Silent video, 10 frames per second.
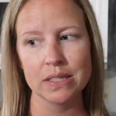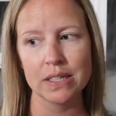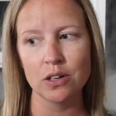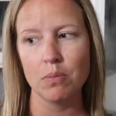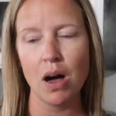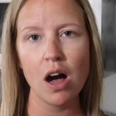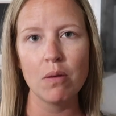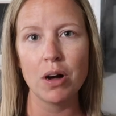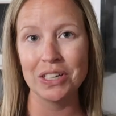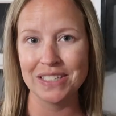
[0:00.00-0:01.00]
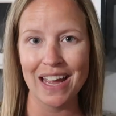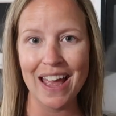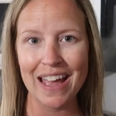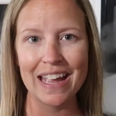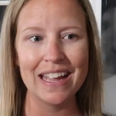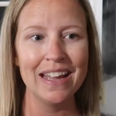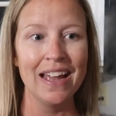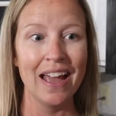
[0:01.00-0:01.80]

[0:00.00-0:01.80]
a single mom all day,